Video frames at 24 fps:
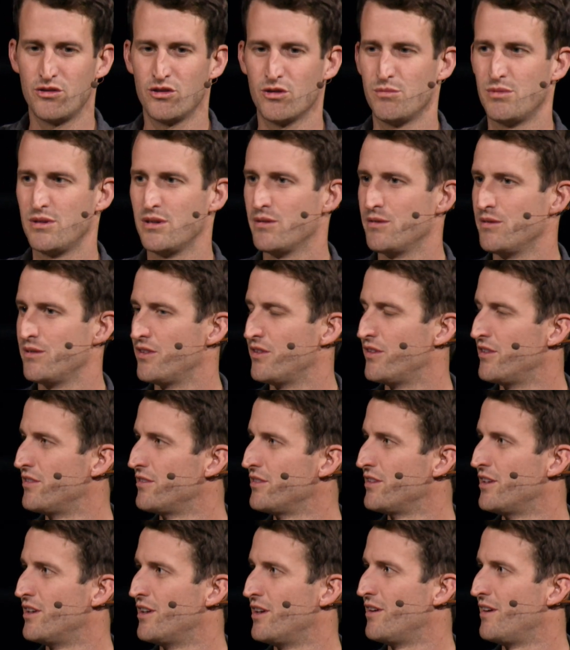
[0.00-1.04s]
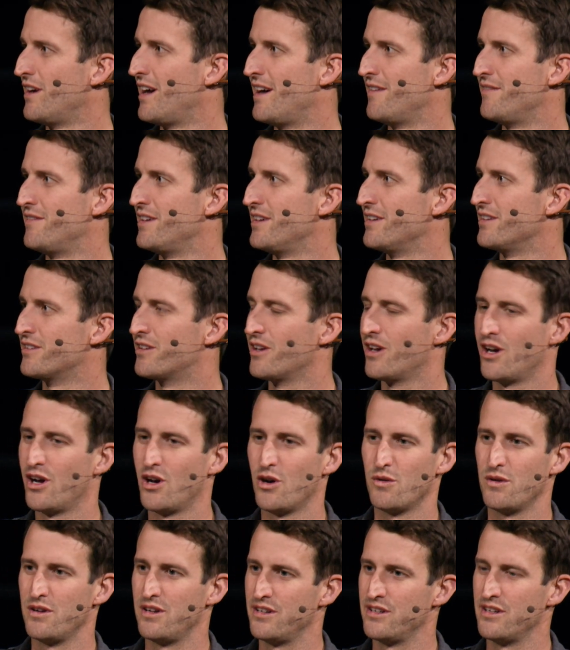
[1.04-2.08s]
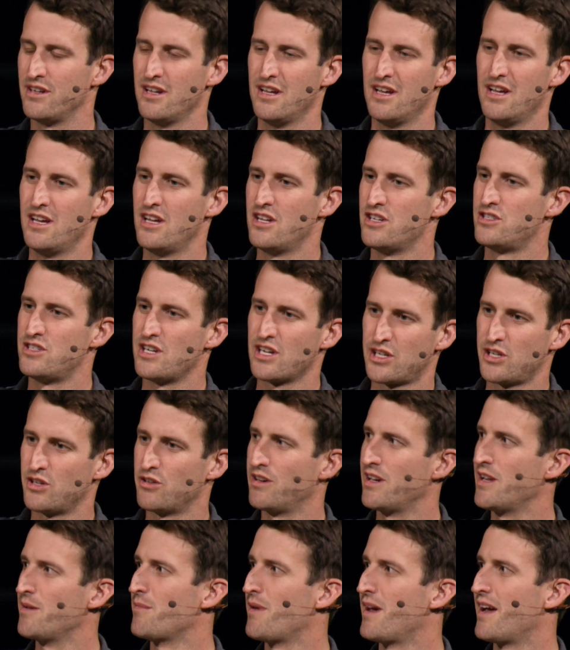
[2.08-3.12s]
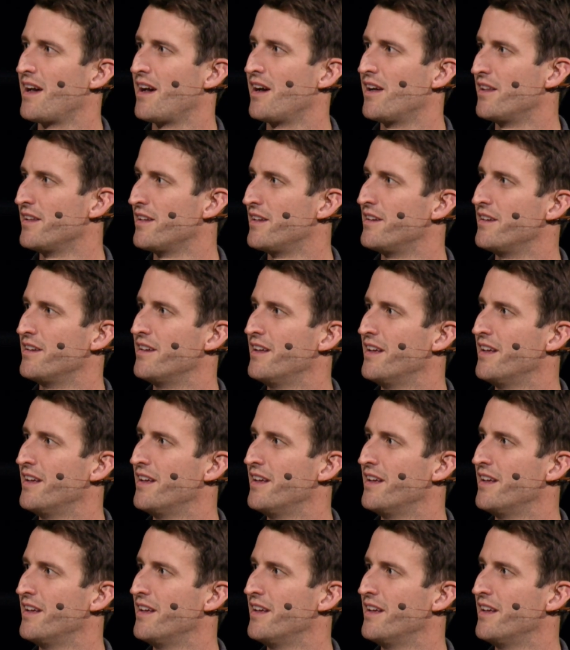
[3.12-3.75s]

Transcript: you'll be able to have it go and check your email and